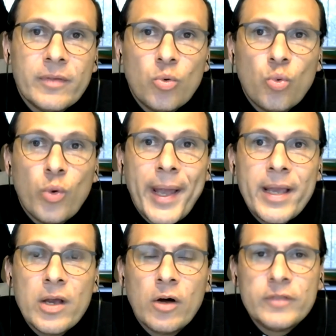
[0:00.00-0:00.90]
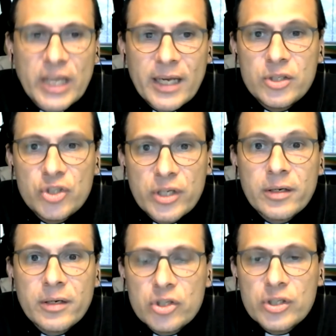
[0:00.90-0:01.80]
way of challenging
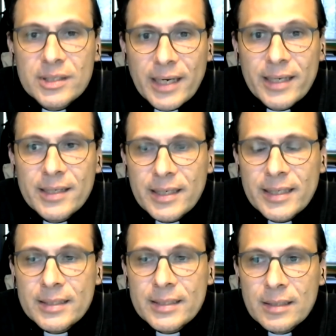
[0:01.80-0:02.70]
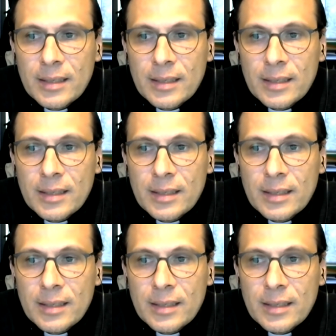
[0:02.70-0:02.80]
Christian Zionists is